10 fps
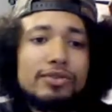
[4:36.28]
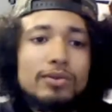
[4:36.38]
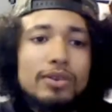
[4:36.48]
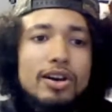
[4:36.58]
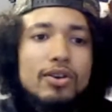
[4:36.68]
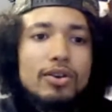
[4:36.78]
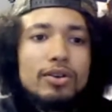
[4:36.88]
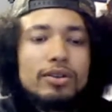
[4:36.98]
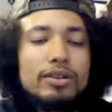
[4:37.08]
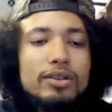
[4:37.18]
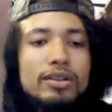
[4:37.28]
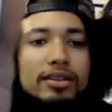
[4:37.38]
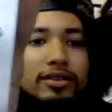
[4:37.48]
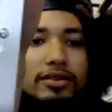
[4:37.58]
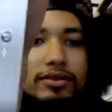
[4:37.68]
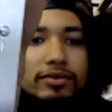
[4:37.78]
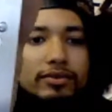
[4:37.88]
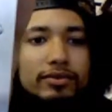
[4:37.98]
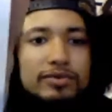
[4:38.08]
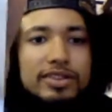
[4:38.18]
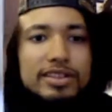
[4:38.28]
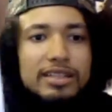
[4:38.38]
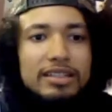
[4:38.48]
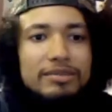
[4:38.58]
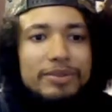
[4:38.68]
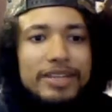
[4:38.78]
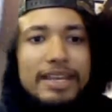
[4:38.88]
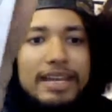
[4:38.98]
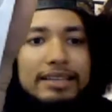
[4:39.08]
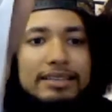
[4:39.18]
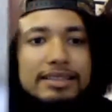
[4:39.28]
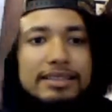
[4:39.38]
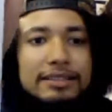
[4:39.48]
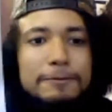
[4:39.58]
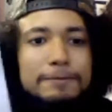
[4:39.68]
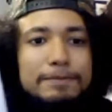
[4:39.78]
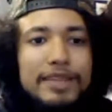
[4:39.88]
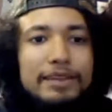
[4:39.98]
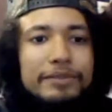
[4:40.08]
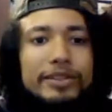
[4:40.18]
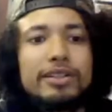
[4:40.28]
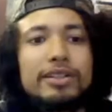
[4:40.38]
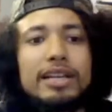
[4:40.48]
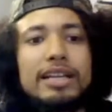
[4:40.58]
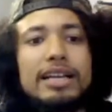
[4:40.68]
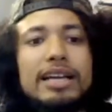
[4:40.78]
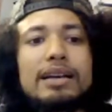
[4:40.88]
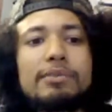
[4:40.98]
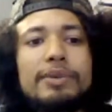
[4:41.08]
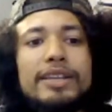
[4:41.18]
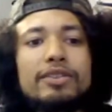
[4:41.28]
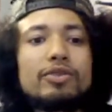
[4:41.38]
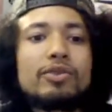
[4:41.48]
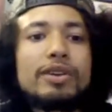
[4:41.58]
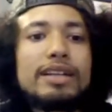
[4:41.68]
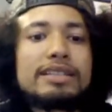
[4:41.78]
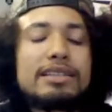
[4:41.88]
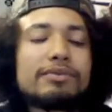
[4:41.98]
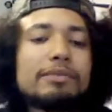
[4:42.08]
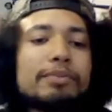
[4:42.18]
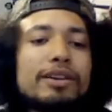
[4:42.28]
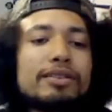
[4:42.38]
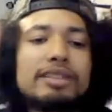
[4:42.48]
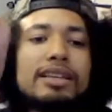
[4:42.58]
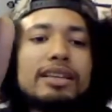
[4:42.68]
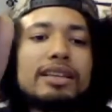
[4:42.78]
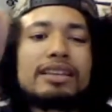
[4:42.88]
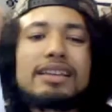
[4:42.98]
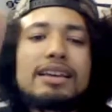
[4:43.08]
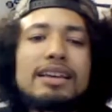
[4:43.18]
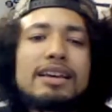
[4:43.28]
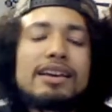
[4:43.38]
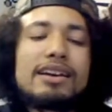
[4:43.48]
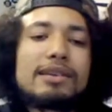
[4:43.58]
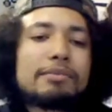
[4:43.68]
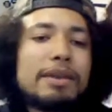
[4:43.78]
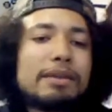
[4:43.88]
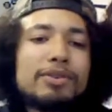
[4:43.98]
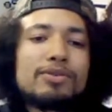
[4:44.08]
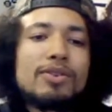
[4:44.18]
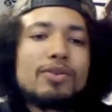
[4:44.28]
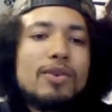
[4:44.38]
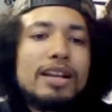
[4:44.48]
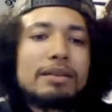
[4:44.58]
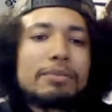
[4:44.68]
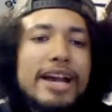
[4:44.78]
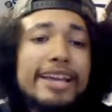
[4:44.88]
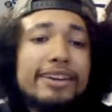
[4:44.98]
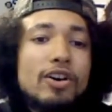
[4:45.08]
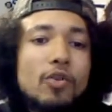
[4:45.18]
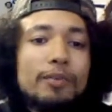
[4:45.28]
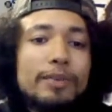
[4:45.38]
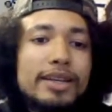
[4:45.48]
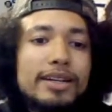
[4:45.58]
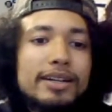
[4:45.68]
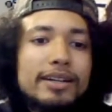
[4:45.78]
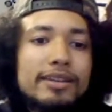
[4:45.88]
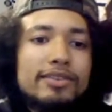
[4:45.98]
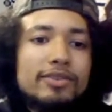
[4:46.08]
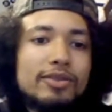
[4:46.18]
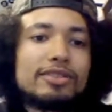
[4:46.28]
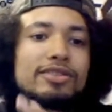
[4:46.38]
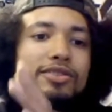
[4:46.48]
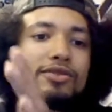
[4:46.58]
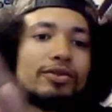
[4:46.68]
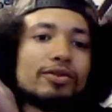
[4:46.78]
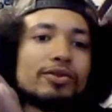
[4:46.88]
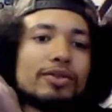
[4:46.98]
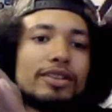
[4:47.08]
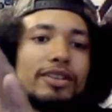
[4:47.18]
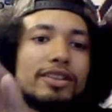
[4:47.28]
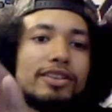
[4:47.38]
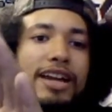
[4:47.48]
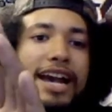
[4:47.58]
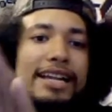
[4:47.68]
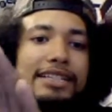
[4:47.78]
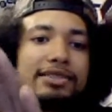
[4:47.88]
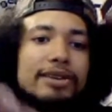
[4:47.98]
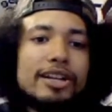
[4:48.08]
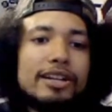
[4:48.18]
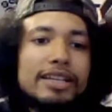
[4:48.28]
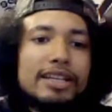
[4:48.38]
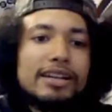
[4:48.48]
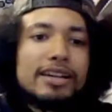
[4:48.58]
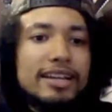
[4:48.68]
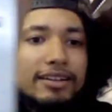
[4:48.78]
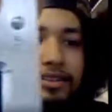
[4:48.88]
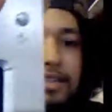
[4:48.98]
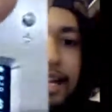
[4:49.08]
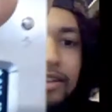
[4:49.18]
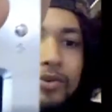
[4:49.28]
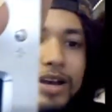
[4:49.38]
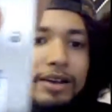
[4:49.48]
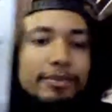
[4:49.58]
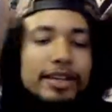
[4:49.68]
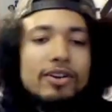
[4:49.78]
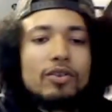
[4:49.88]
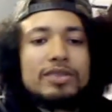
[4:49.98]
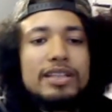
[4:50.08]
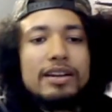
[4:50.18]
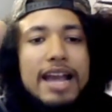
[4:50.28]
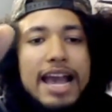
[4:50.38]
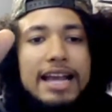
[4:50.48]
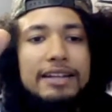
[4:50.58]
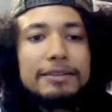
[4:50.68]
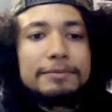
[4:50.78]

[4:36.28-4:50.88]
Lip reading: too low, which is a little bit nice if you're a bit newer into rebuilding. Maybe you don't want to buy an ohm meter. You can screw your addies right on here and it'll tell you how many ohms they're at.